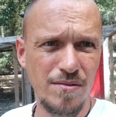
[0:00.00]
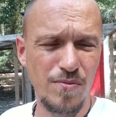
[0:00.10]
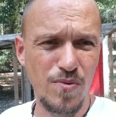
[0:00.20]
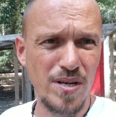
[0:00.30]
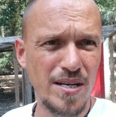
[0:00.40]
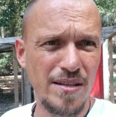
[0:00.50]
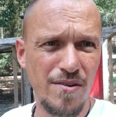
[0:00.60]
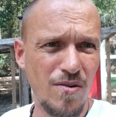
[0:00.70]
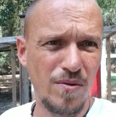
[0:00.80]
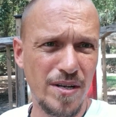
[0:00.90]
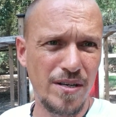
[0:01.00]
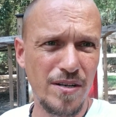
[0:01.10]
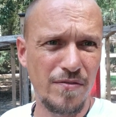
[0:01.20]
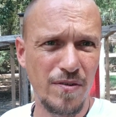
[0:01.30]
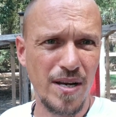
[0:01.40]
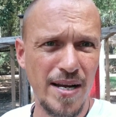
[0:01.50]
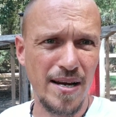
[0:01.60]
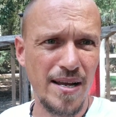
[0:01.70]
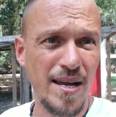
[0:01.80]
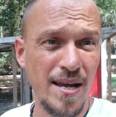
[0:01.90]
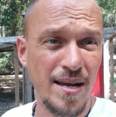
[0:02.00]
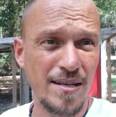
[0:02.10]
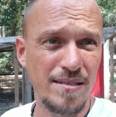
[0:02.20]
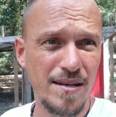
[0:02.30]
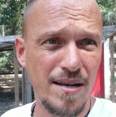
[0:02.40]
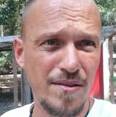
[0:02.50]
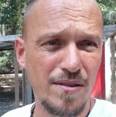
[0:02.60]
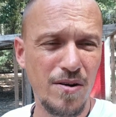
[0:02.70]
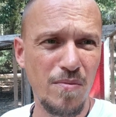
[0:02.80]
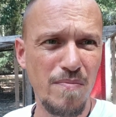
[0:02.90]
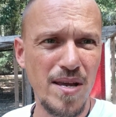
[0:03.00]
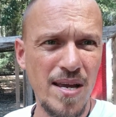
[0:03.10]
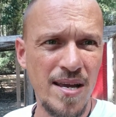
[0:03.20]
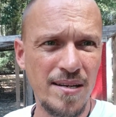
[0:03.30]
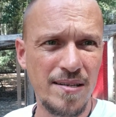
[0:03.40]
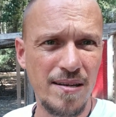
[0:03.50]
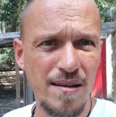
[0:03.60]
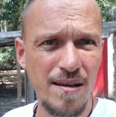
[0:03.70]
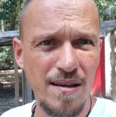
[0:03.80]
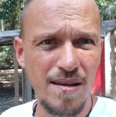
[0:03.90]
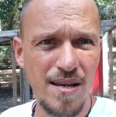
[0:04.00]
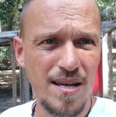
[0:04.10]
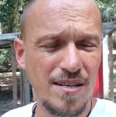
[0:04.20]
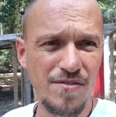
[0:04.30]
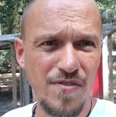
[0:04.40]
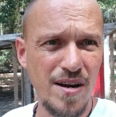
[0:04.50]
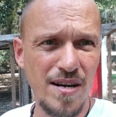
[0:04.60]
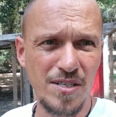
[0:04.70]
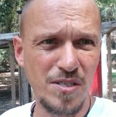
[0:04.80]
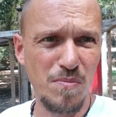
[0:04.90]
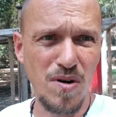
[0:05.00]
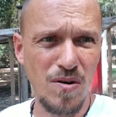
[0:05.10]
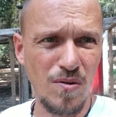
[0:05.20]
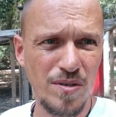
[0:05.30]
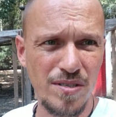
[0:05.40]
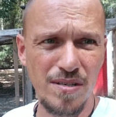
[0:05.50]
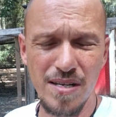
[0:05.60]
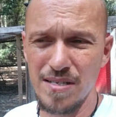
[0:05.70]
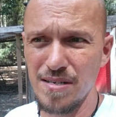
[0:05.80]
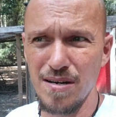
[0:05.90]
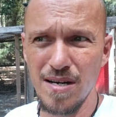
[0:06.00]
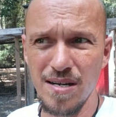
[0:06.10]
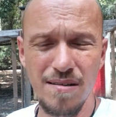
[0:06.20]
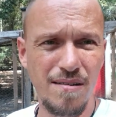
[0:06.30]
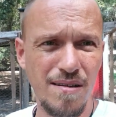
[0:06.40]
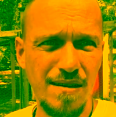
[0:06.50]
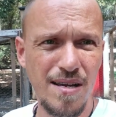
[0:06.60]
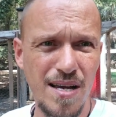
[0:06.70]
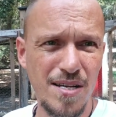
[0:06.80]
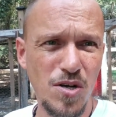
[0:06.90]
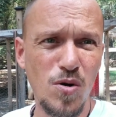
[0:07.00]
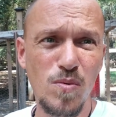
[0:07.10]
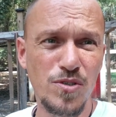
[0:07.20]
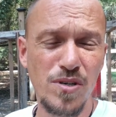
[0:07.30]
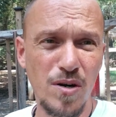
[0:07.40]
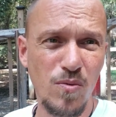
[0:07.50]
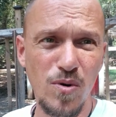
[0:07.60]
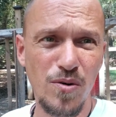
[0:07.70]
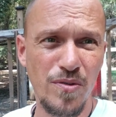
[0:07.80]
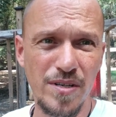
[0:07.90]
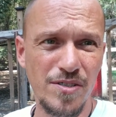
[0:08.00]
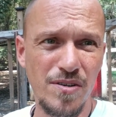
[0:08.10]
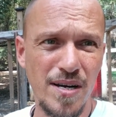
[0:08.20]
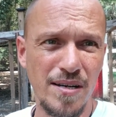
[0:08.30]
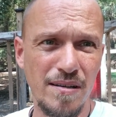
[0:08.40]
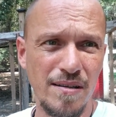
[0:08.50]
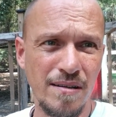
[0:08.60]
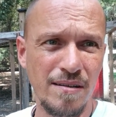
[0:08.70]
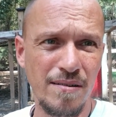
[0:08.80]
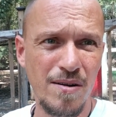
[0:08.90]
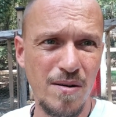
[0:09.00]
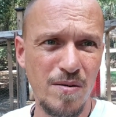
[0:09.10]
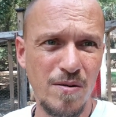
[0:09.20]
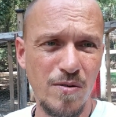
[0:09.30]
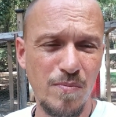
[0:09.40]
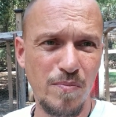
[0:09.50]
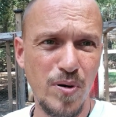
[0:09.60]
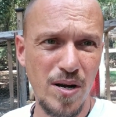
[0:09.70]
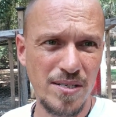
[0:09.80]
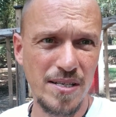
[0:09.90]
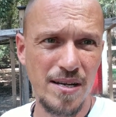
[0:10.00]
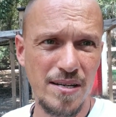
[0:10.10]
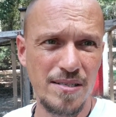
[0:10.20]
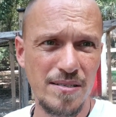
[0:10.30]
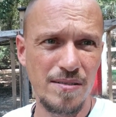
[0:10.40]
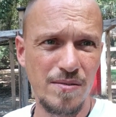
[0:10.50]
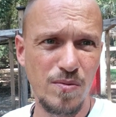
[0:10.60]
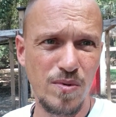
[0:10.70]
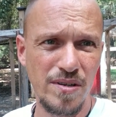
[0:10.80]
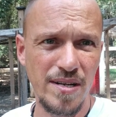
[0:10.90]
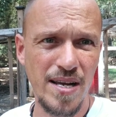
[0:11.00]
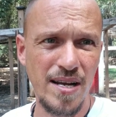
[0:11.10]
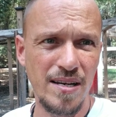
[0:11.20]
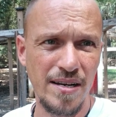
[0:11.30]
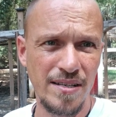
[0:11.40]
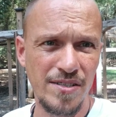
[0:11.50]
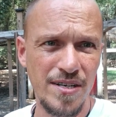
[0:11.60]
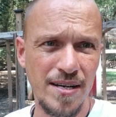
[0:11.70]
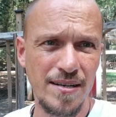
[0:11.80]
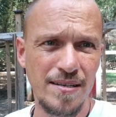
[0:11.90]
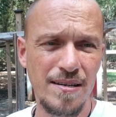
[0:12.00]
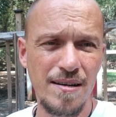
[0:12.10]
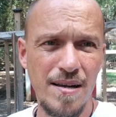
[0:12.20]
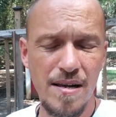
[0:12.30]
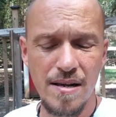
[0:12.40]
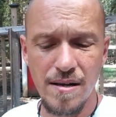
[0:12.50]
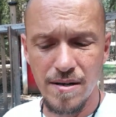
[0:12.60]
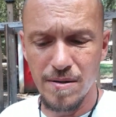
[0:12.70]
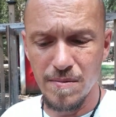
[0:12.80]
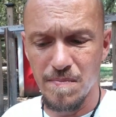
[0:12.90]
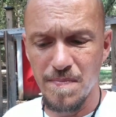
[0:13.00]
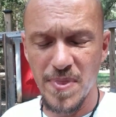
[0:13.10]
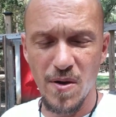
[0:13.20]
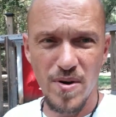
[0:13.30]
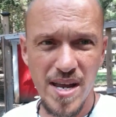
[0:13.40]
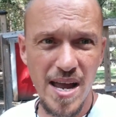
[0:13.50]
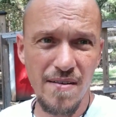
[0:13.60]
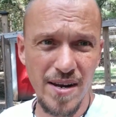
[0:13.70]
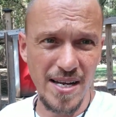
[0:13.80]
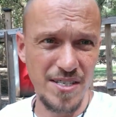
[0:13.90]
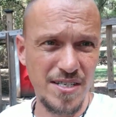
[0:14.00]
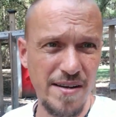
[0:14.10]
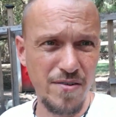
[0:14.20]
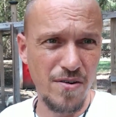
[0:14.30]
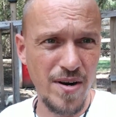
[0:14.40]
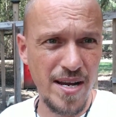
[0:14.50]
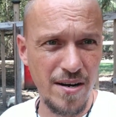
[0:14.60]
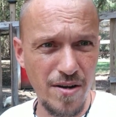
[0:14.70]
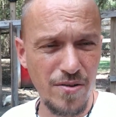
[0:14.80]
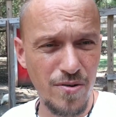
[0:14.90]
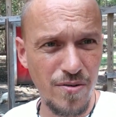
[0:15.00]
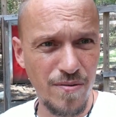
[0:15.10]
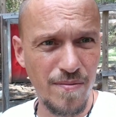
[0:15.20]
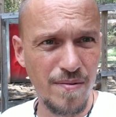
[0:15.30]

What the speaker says: really they're only good for laying eggs, and their meat is very small. It's almost not worth it trying to process one of the egg laying chickens. Now we have like 7 or 8 other